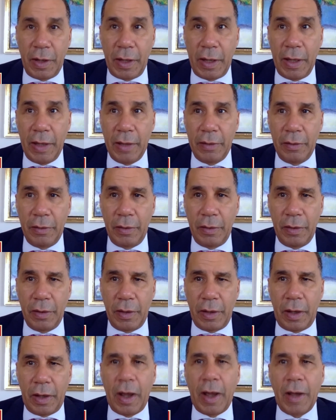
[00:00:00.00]
And
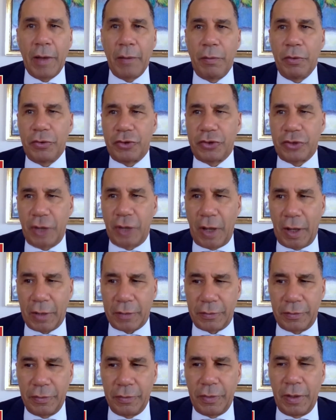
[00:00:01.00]
I was
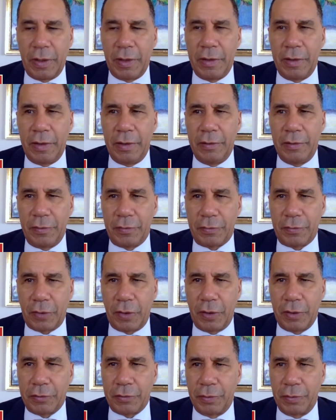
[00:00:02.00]
shocked that in this
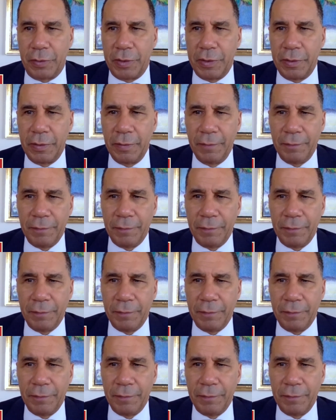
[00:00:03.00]
country,